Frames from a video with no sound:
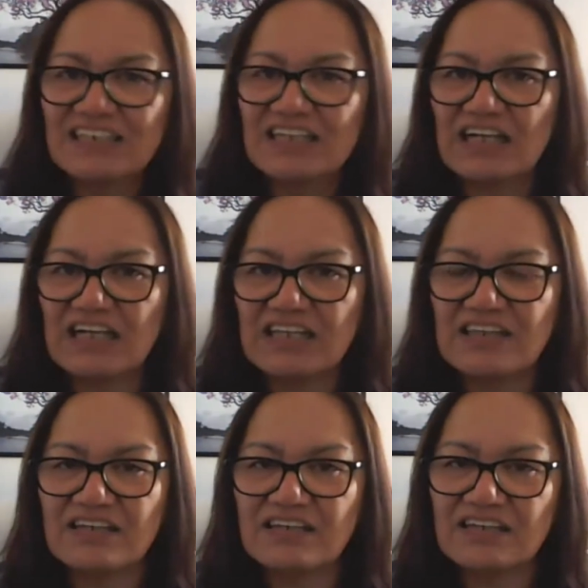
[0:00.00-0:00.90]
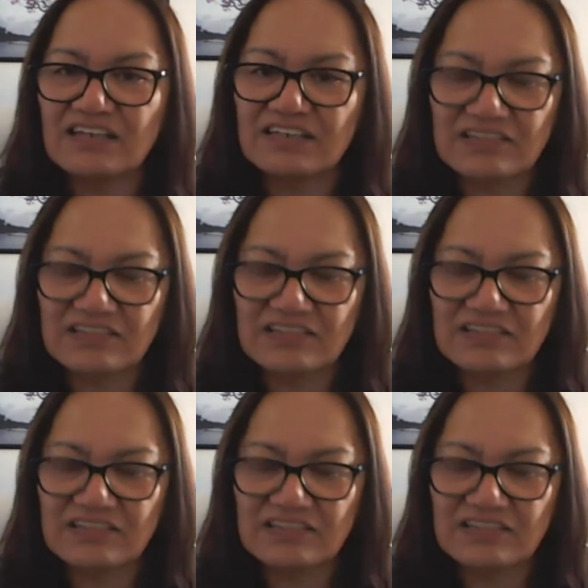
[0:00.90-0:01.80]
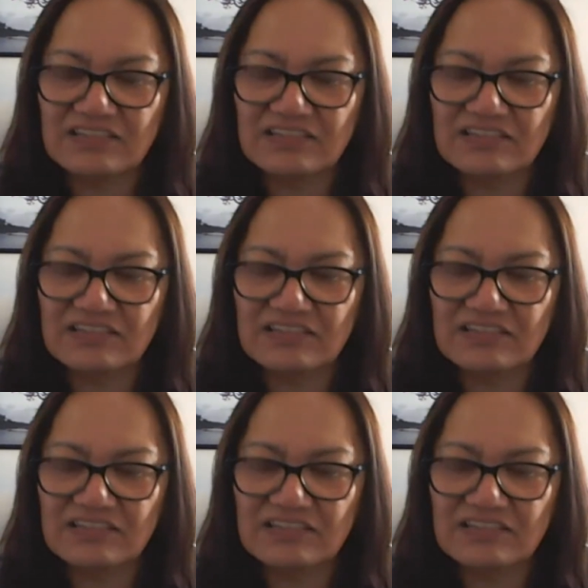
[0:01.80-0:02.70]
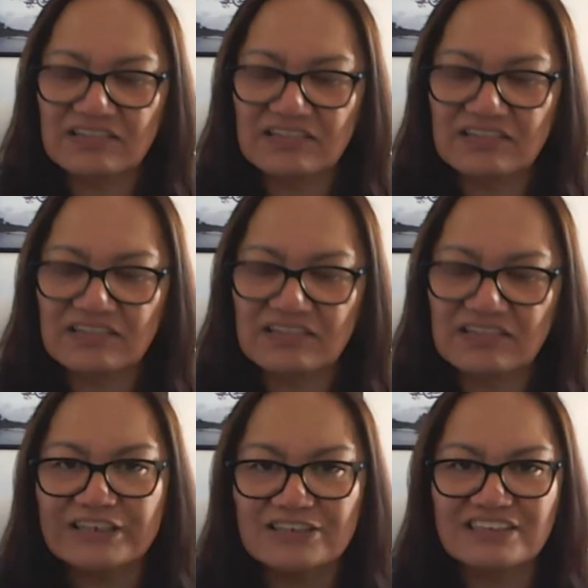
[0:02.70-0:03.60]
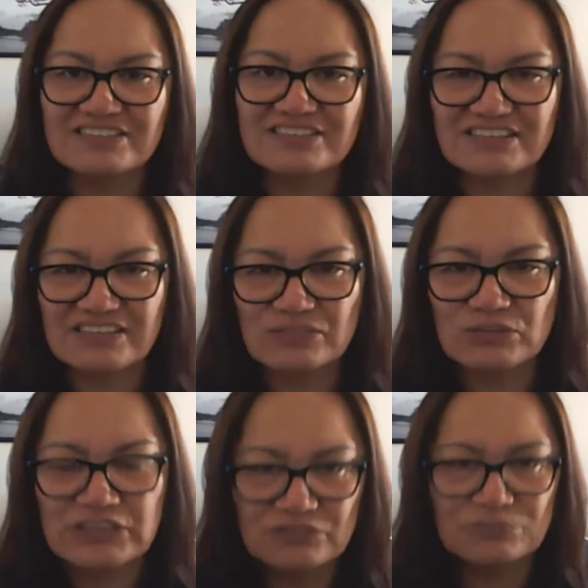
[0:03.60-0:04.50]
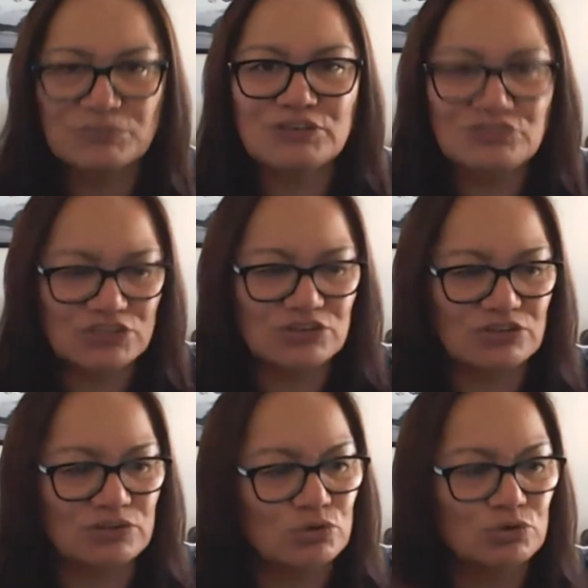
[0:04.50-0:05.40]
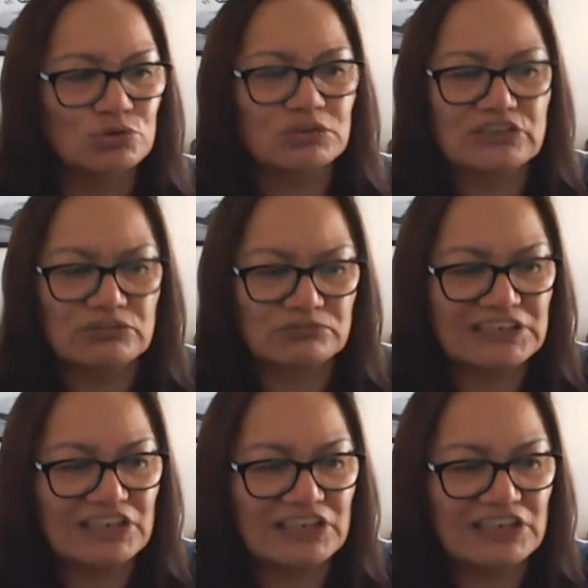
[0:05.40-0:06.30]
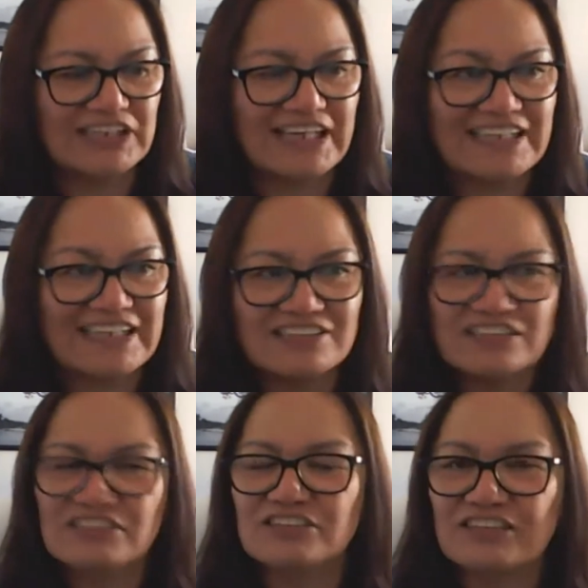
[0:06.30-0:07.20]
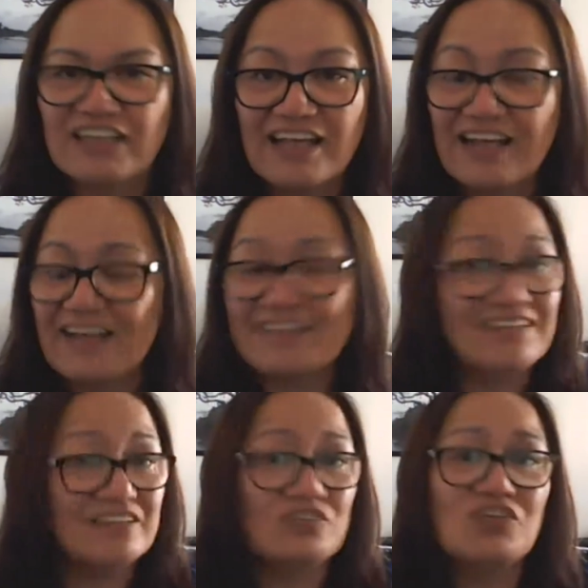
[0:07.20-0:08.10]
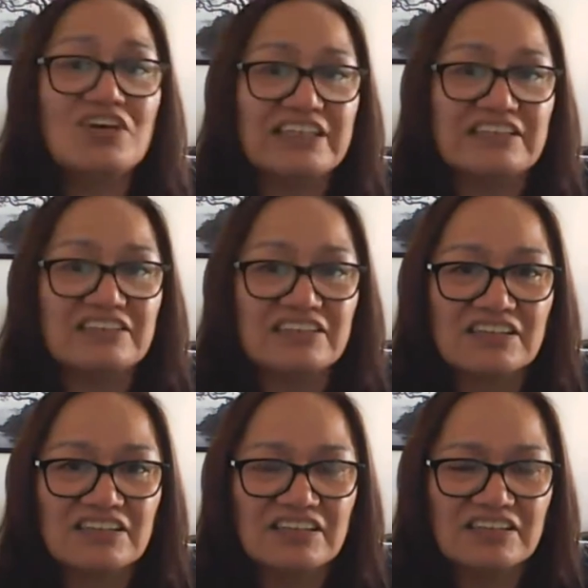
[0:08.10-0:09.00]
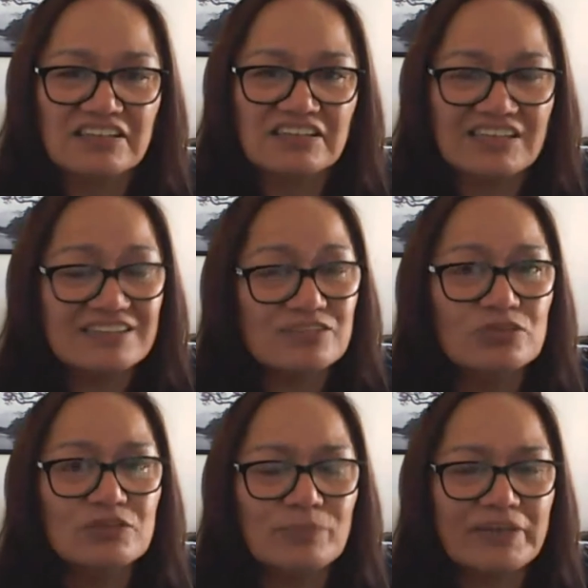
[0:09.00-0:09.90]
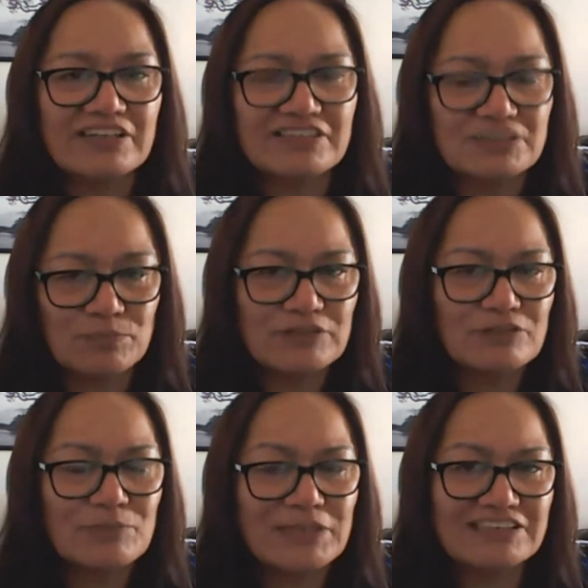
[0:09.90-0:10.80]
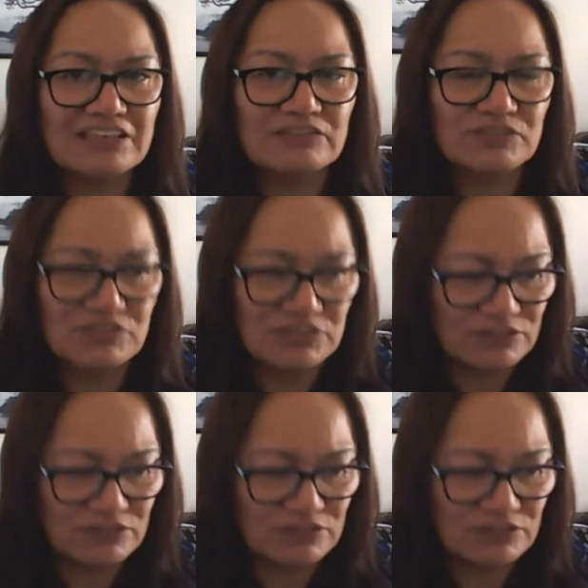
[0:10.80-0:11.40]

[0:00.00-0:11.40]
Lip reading: the food in your surroundings where you've moved to or relocated to. And that's fine. That's all about experimenting with food.